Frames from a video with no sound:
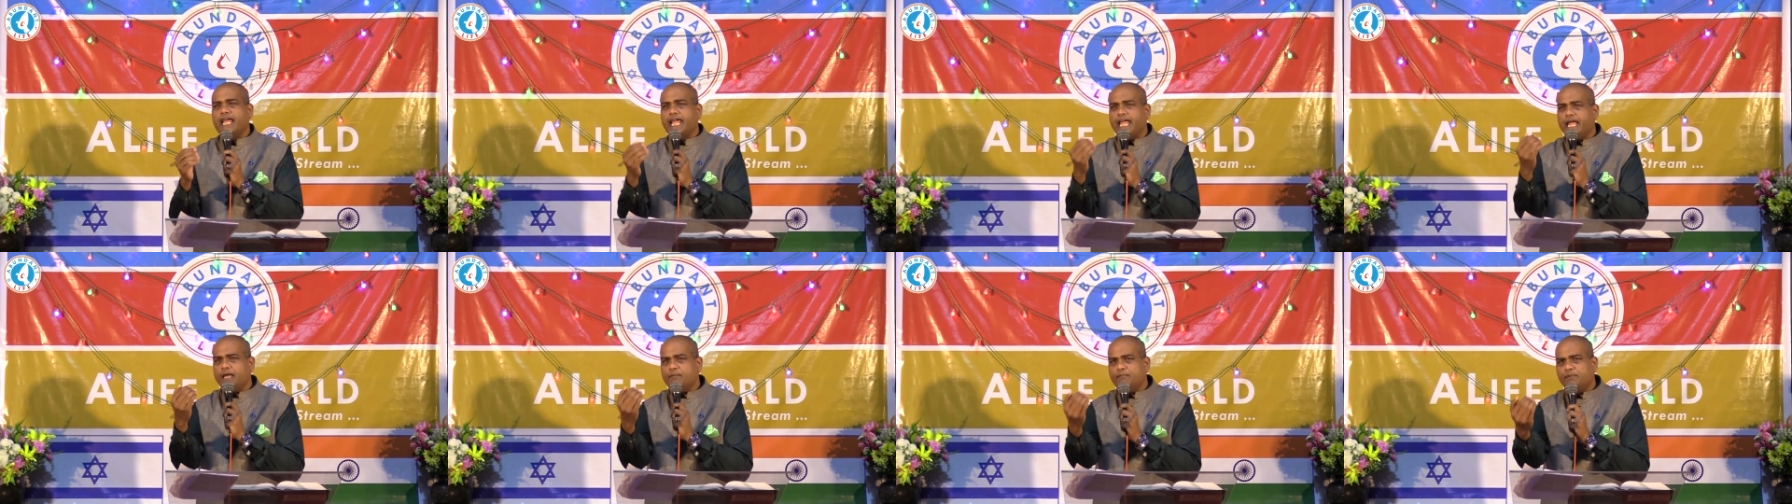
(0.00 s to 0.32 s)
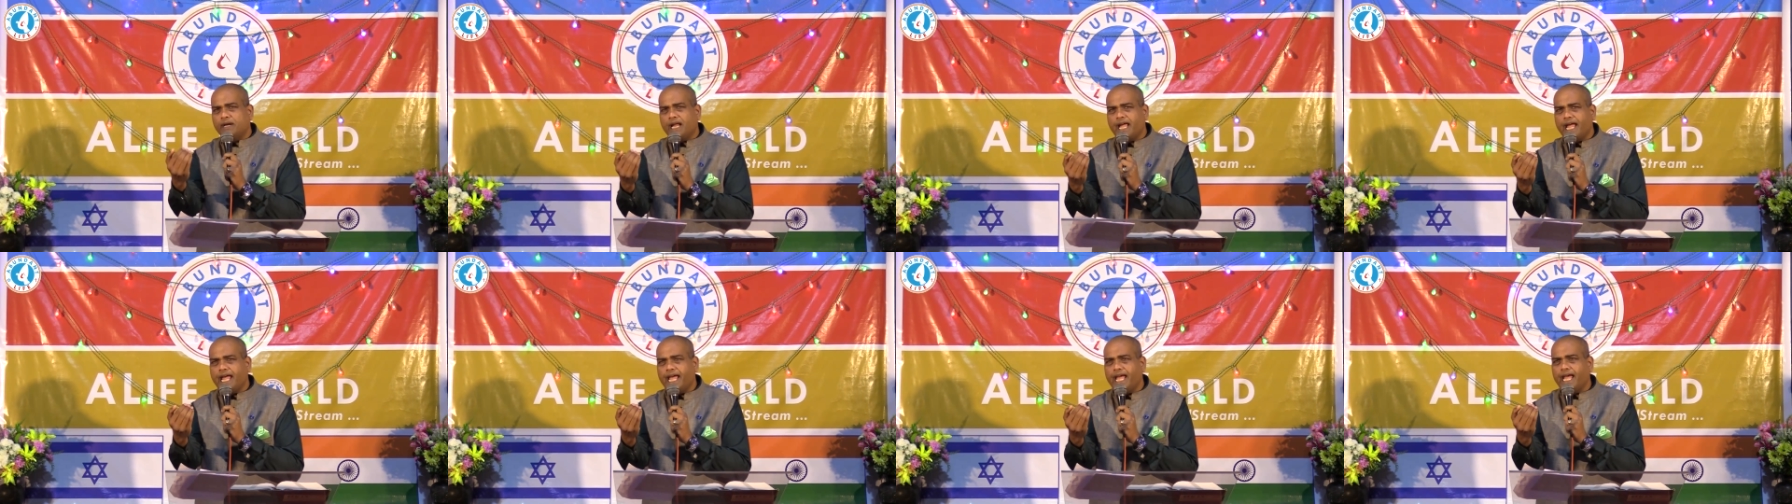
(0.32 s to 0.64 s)

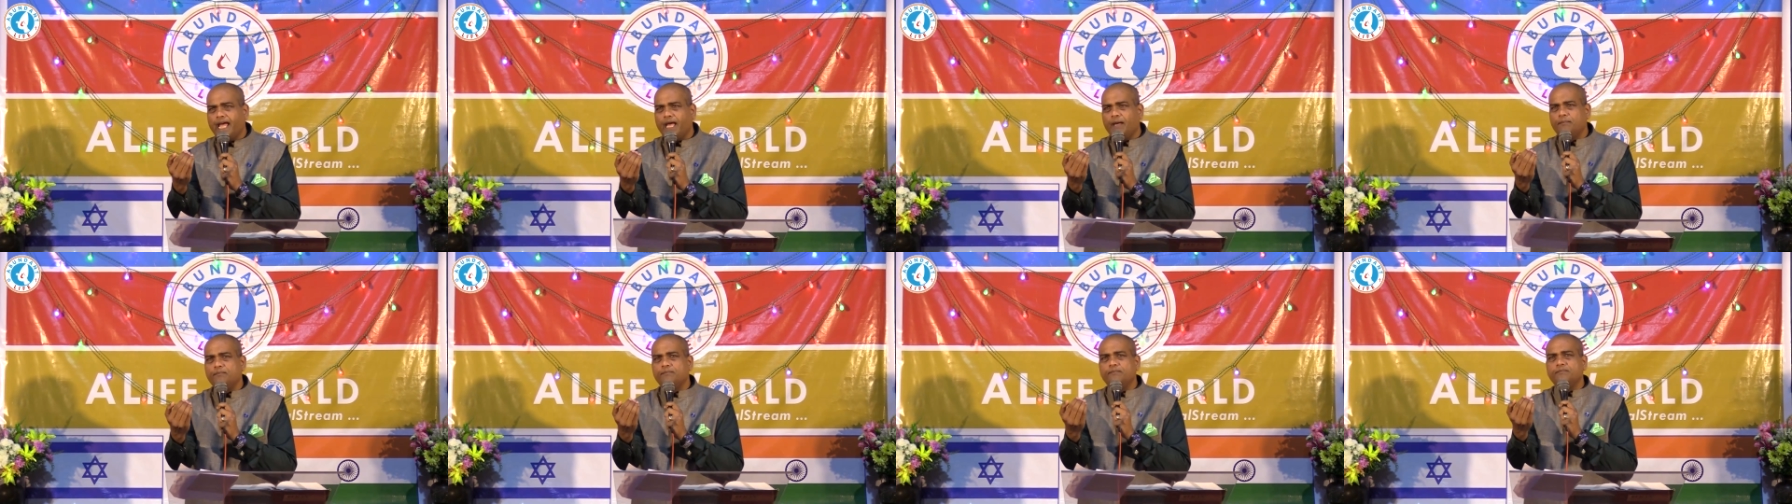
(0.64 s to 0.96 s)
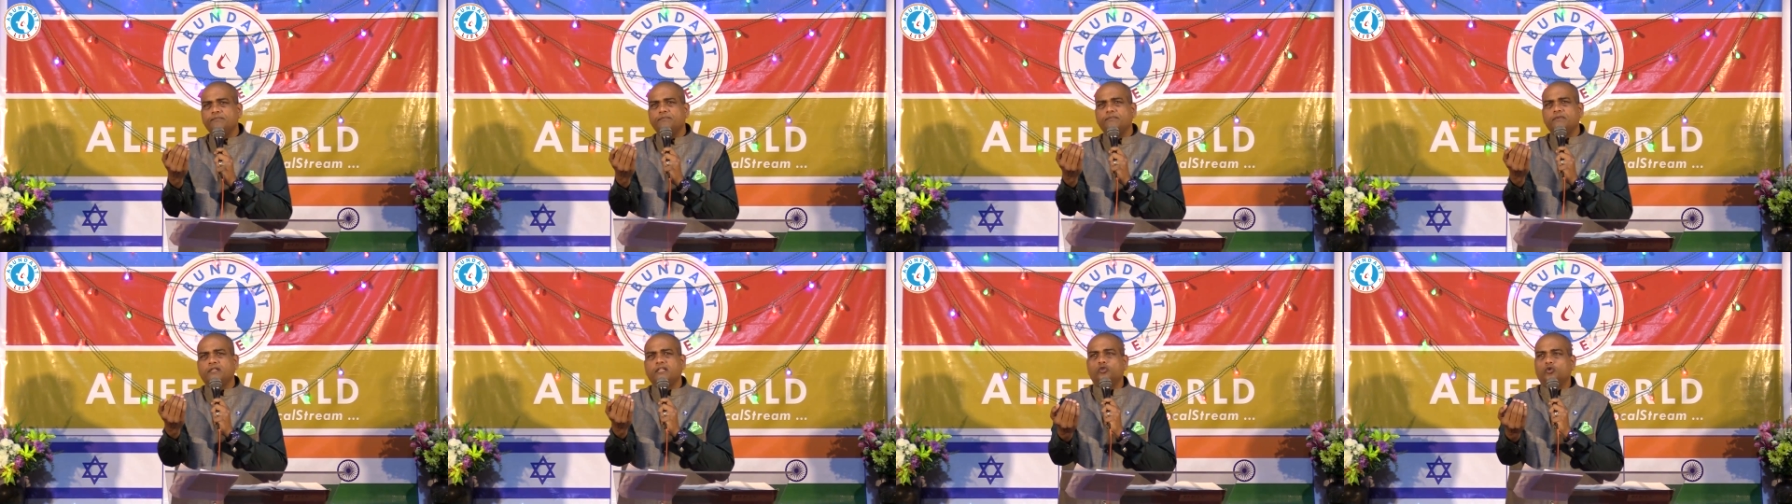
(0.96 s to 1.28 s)

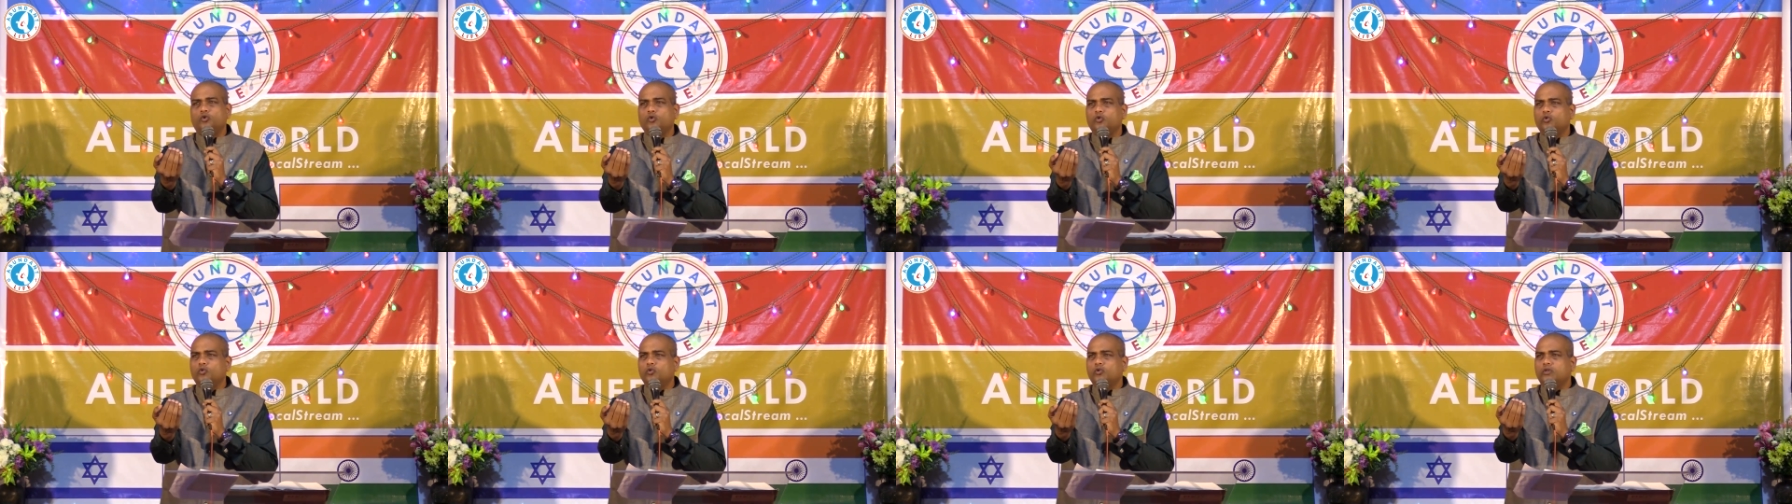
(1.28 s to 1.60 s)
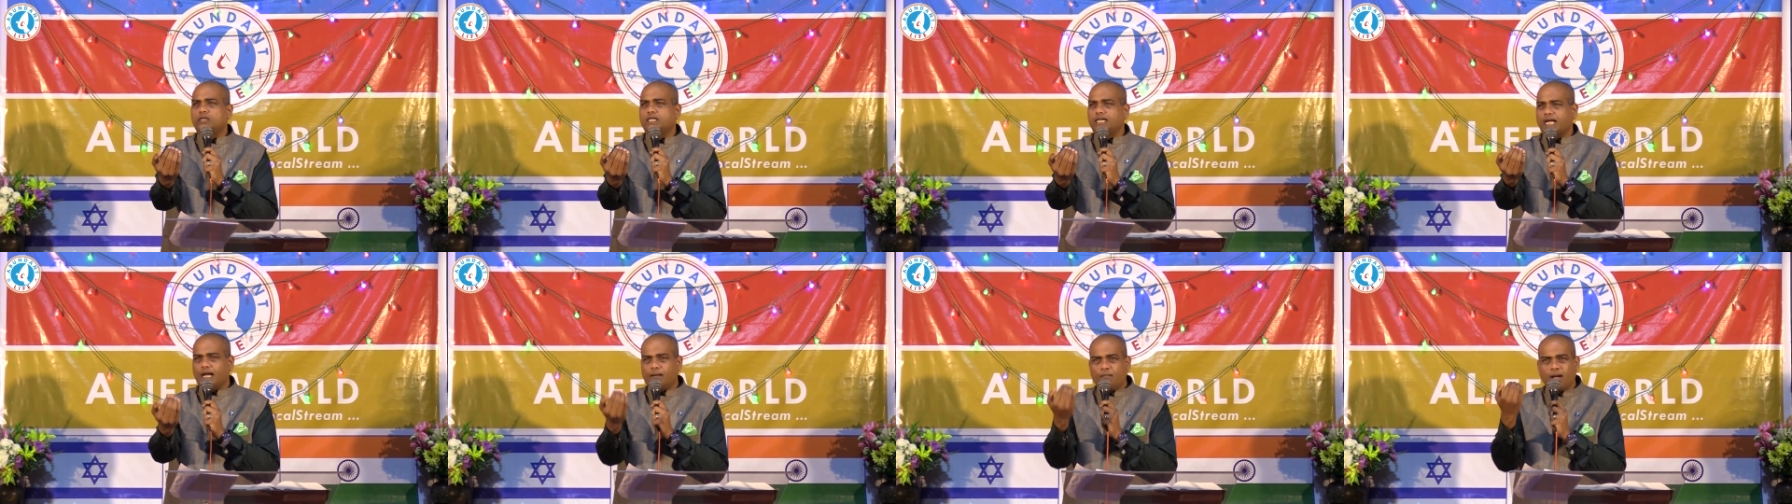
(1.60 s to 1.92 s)
Abraham
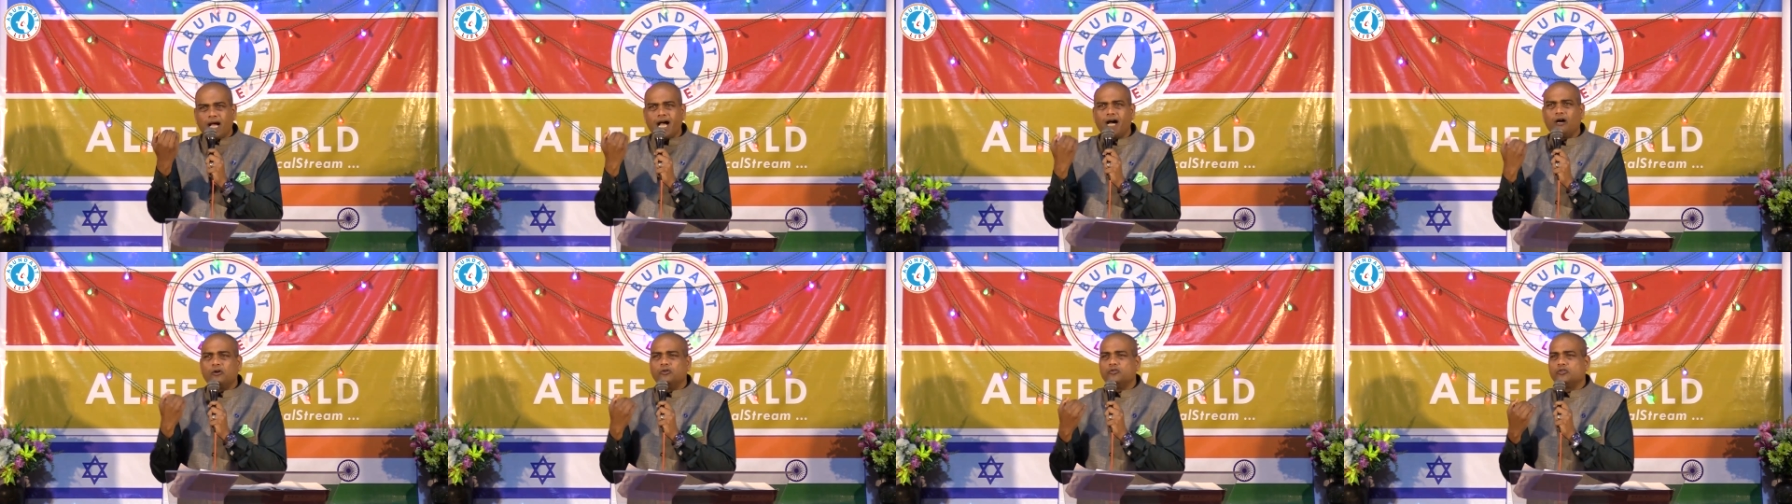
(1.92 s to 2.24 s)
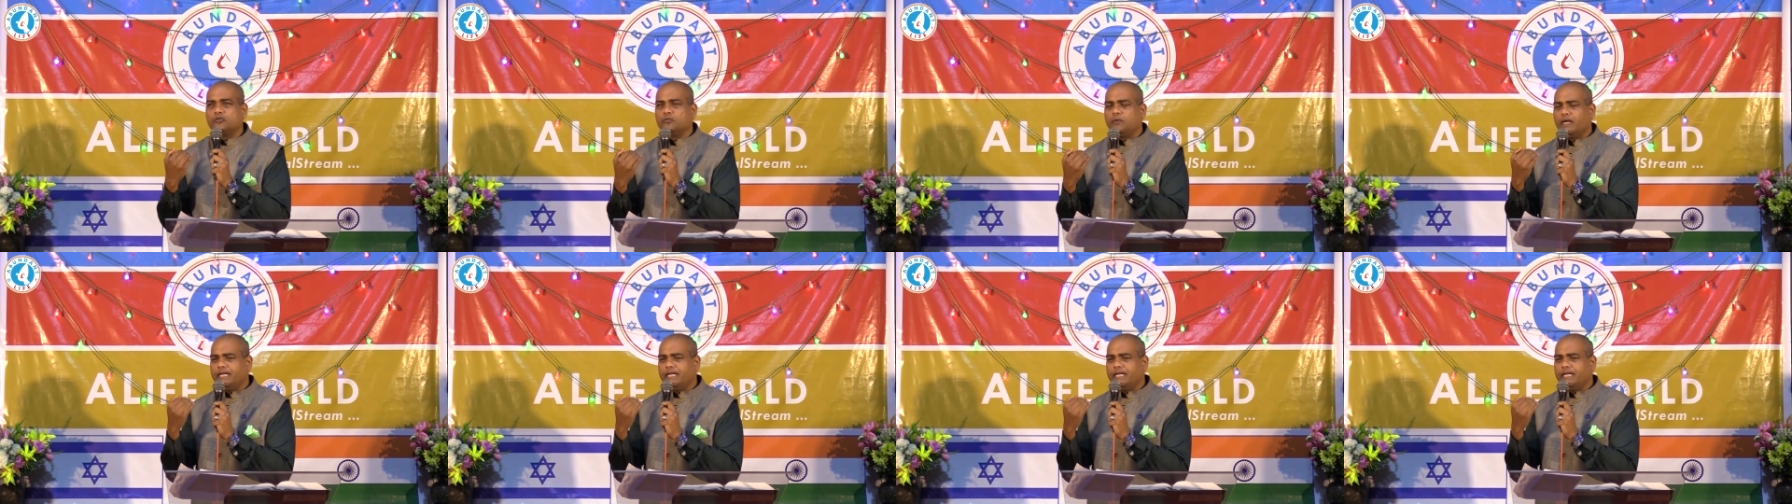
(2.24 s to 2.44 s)
to come out.